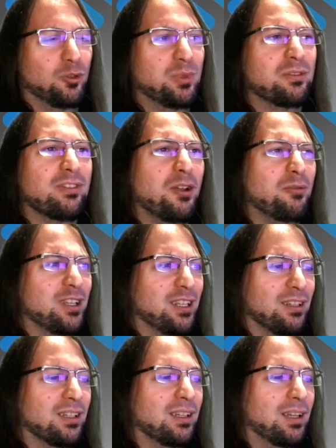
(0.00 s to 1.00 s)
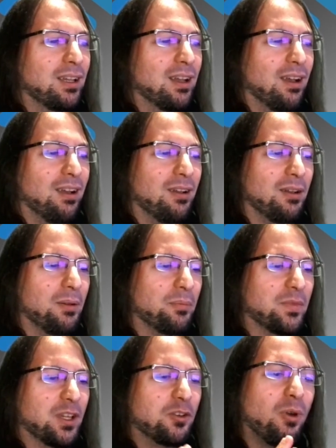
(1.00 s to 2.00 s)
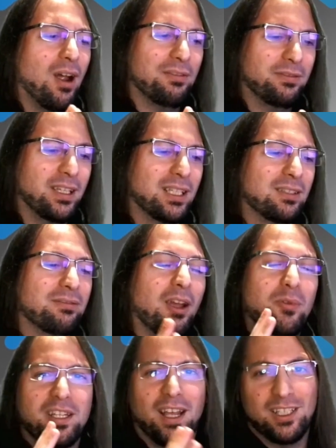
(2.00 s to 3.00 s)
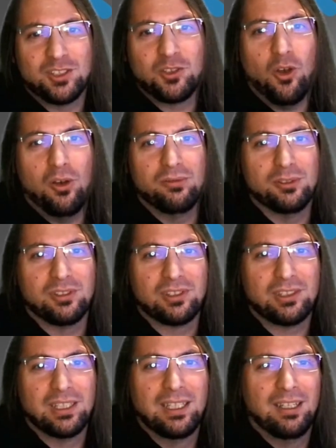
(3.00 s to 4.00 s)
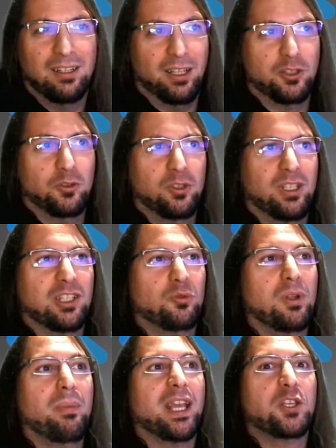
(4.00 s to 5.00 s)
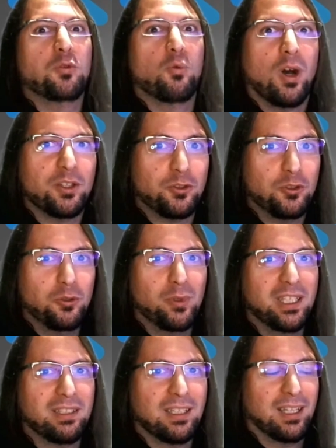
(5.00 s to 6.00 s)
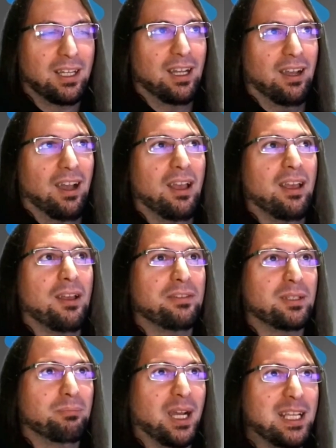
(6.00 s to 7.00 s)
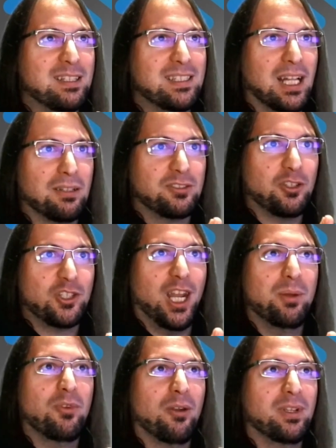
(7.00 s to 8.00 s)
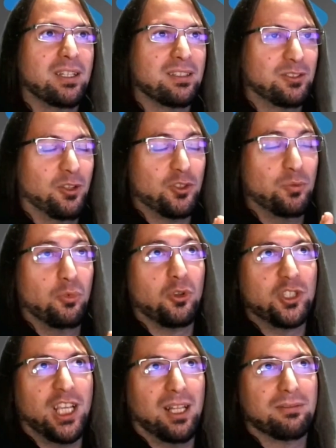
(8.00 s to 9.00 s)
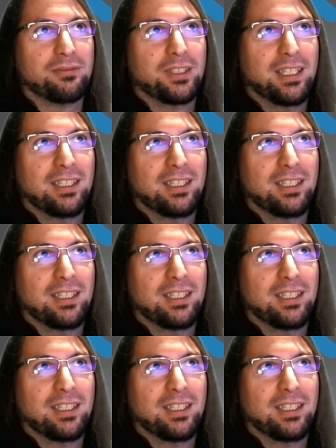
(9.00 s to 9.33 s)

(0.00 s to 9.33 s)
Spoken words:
will be very graphic, very nice covers. Like it will make you want to read. I think by itself, such library, such bookshelf